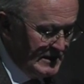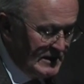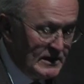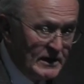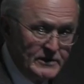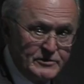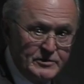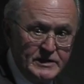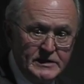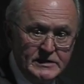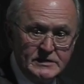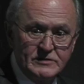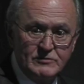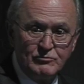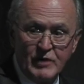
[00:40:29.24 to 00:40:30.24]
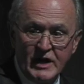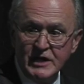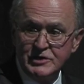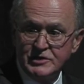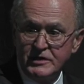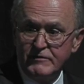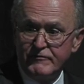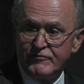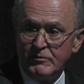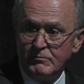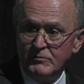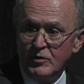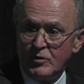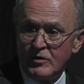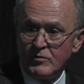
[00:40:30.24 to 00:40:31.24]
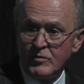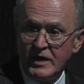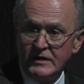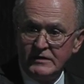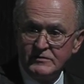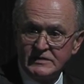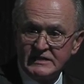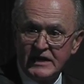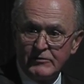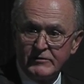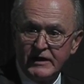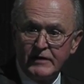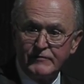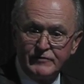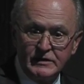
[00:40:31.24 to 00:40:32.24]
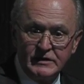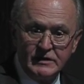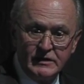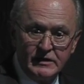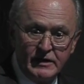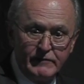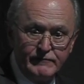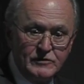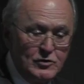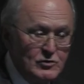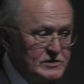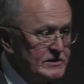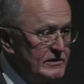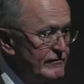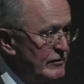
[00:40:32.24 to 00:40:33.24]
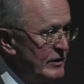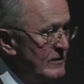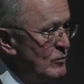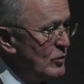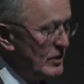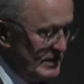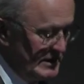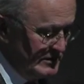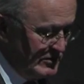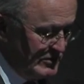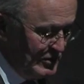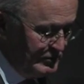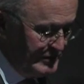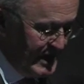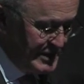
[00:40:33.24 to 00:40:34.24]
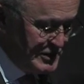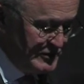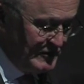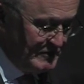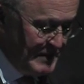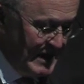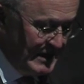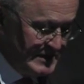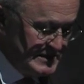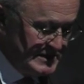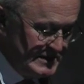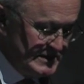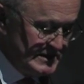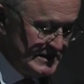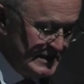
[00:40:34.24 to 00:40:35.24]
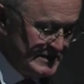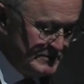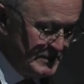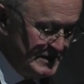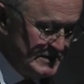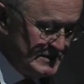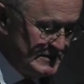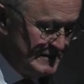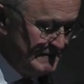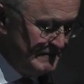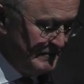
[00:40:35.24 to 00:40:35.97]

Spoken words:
Countries ranging from Norway to South Africa have used the framework in their own national policy assessments.